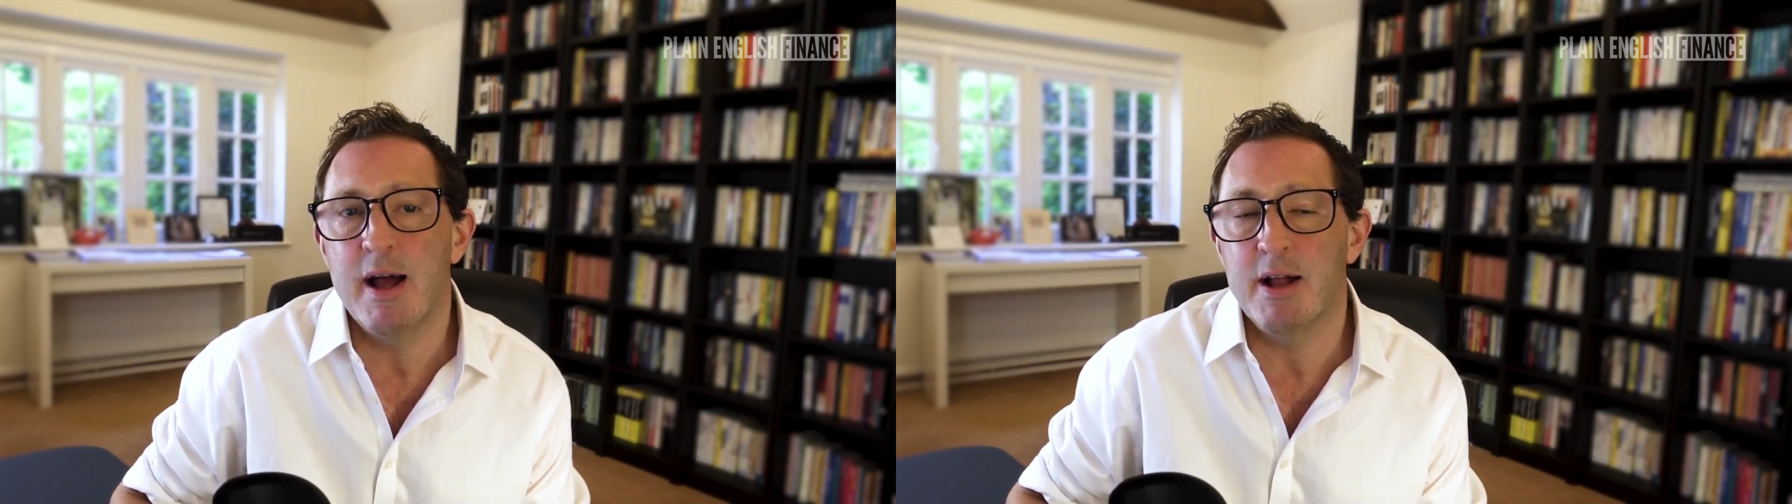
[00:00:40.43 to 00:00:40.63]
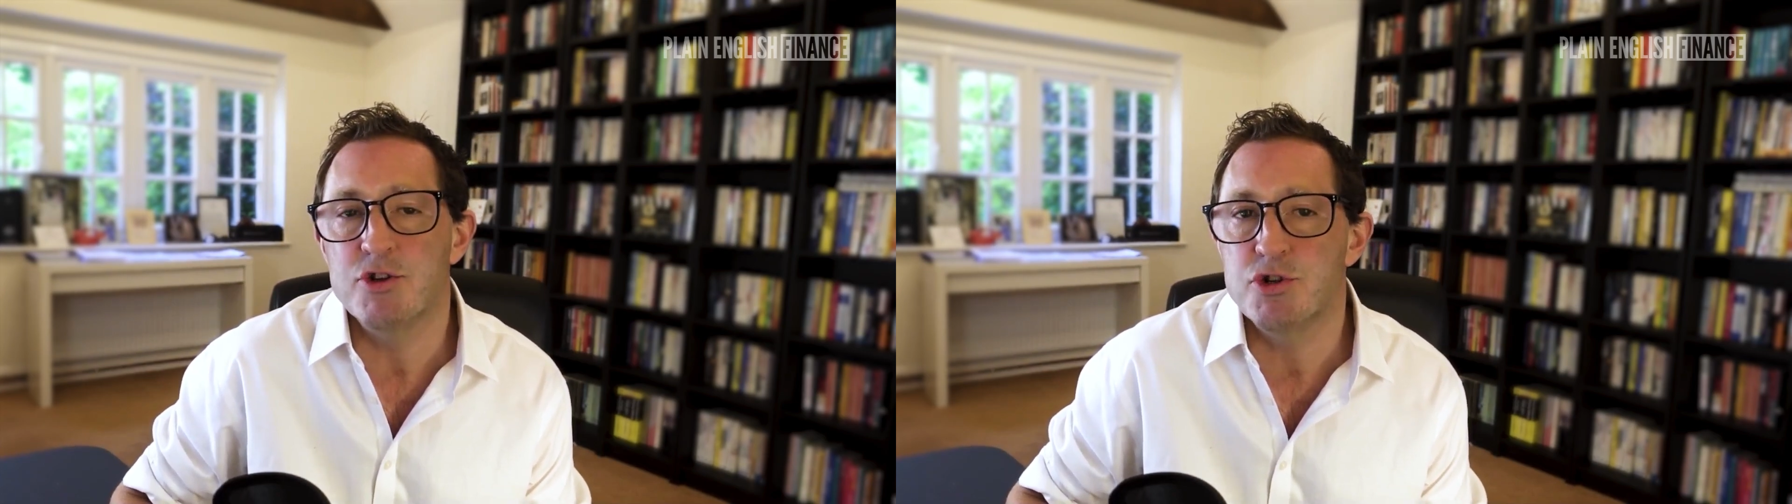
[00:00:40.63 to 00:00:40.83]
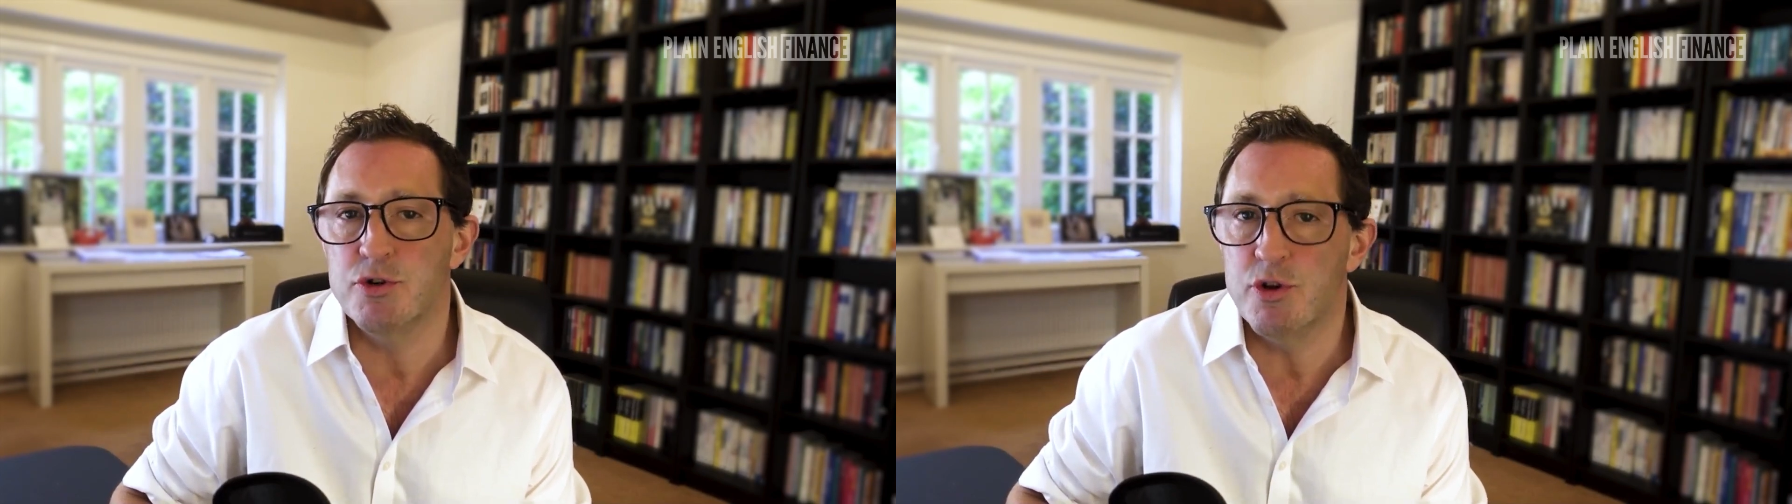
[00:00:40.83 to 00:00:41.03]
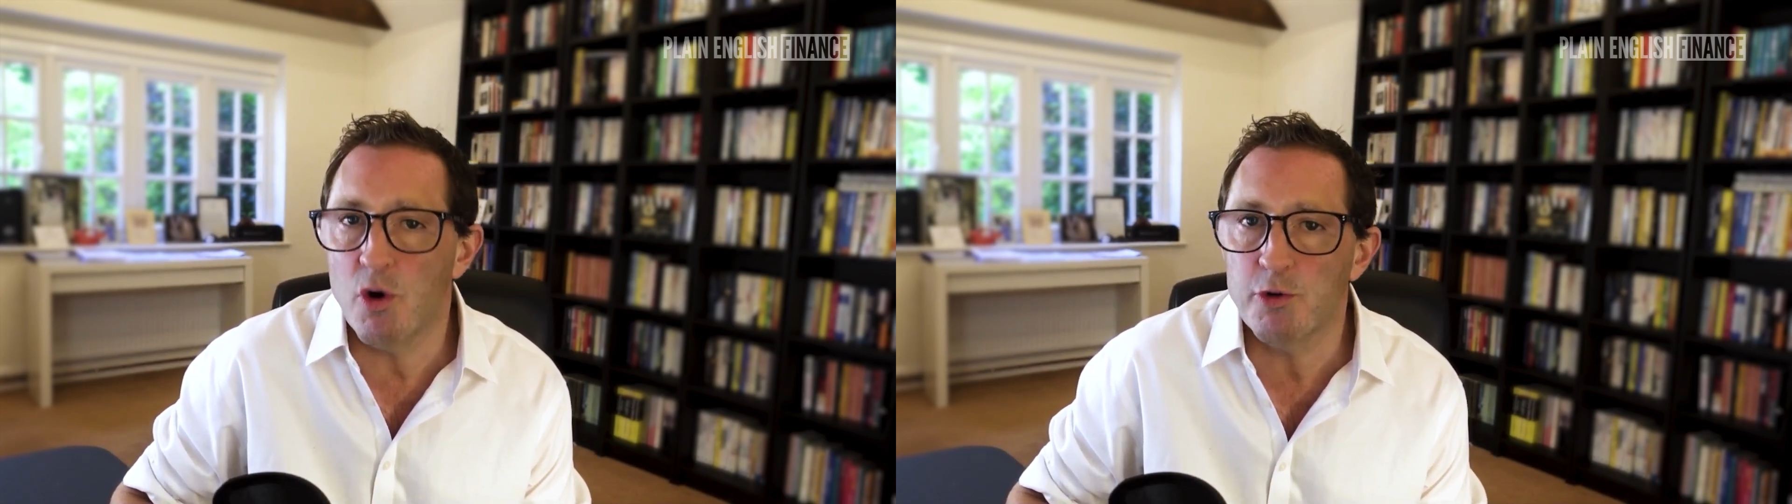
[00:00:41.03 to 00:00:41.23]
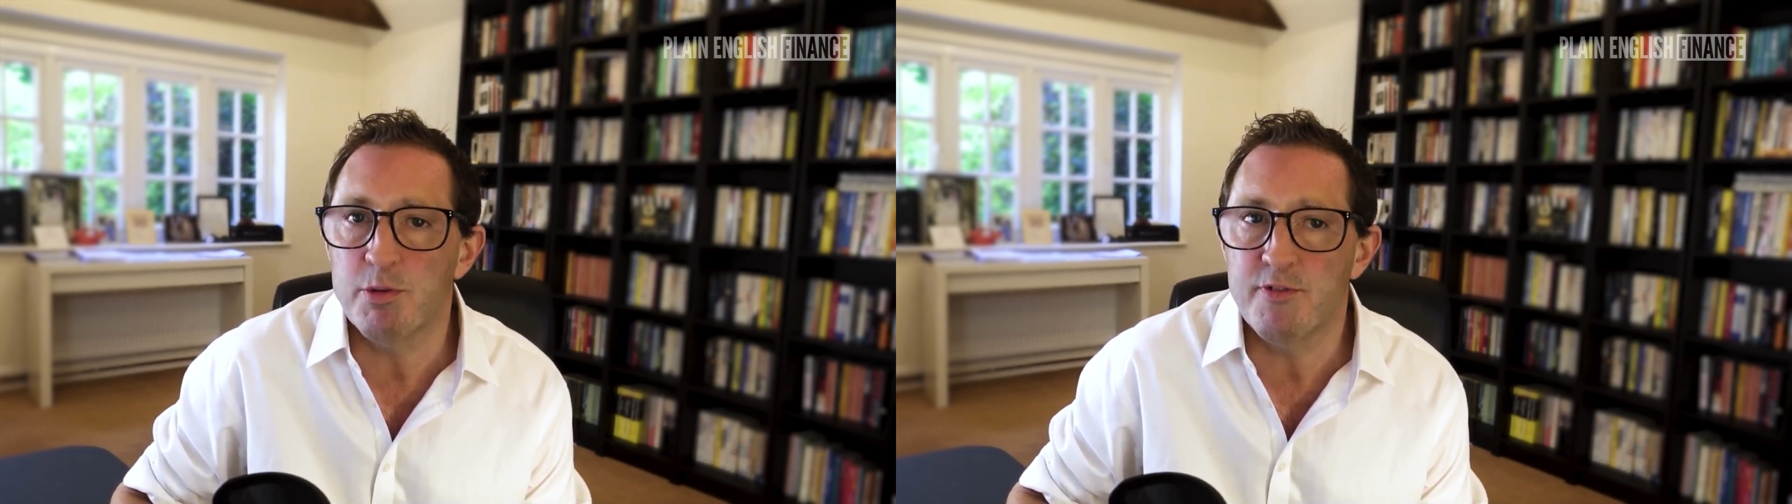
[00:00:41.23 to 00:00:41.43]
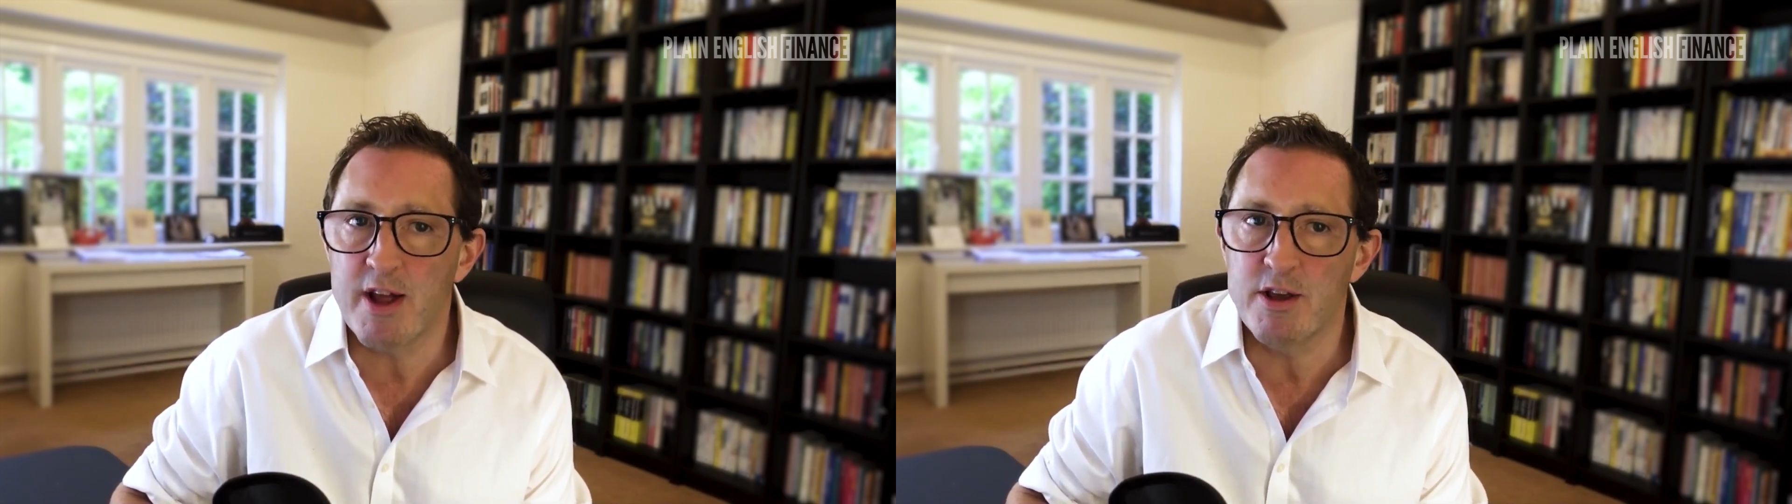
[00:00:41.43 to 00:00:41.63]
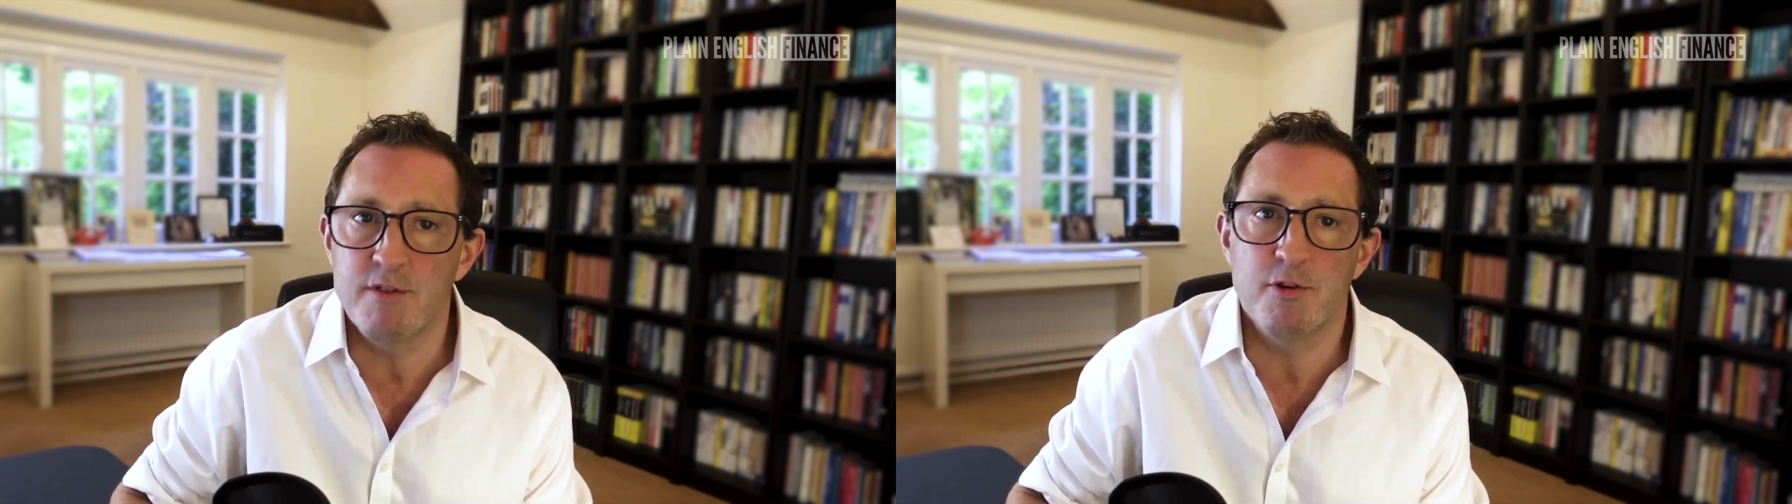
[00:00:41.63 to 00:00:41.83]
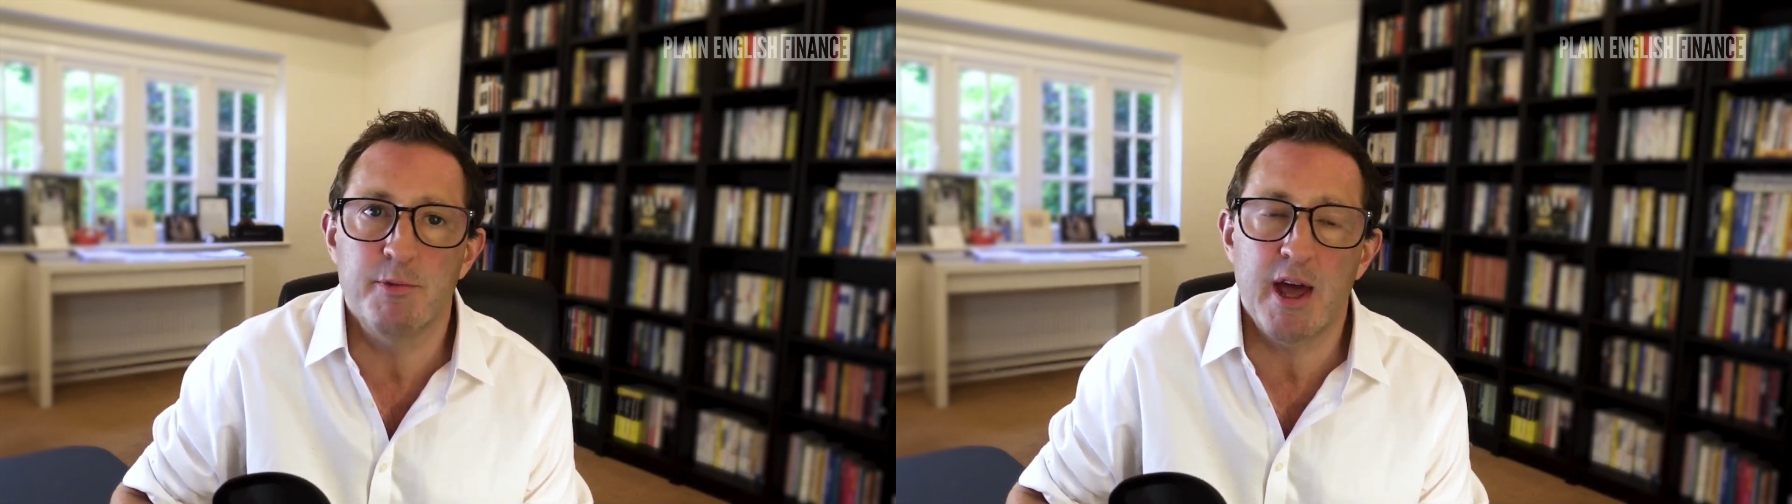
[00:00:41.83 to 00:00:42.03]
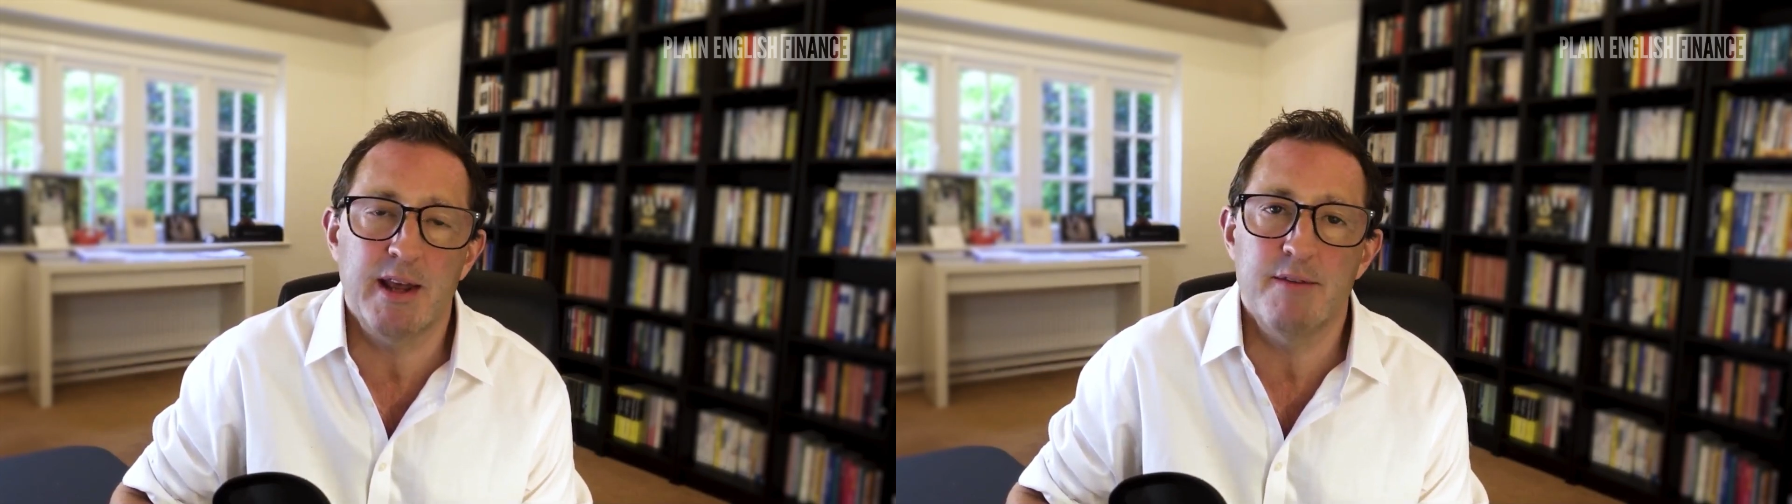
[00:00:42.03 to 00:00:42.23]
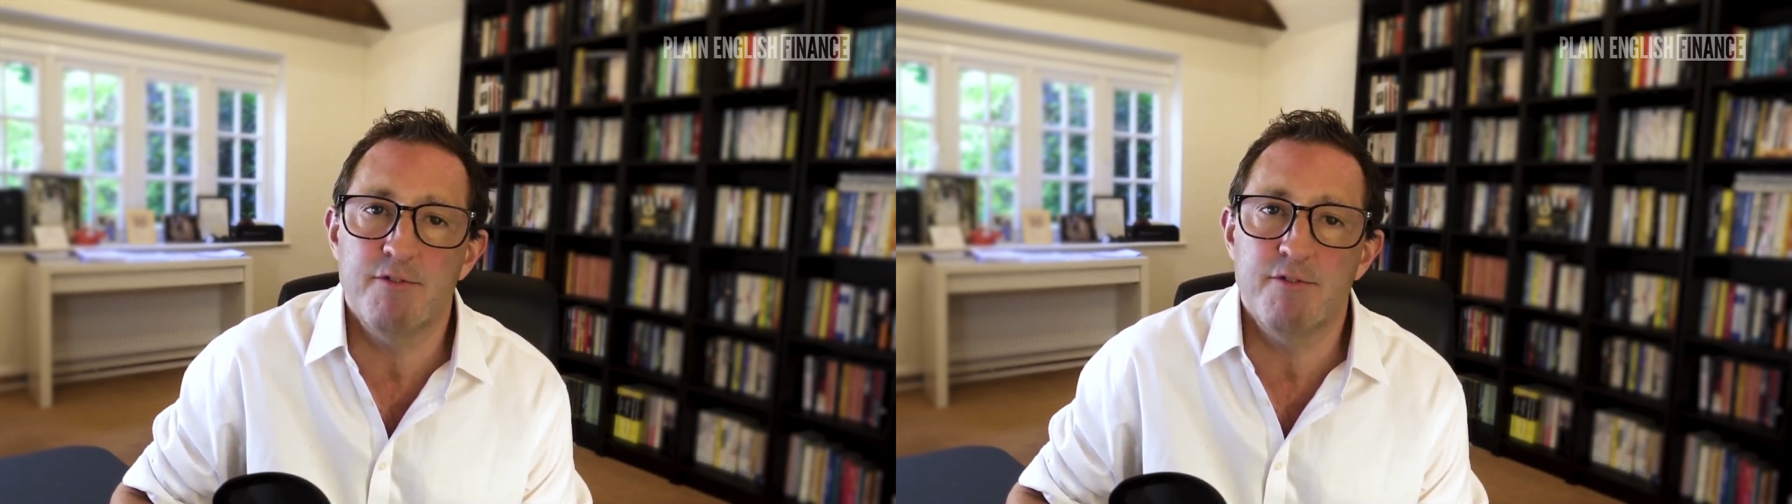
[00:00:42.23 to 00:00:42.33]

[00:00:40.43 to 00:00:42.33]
and should not prevent you from getting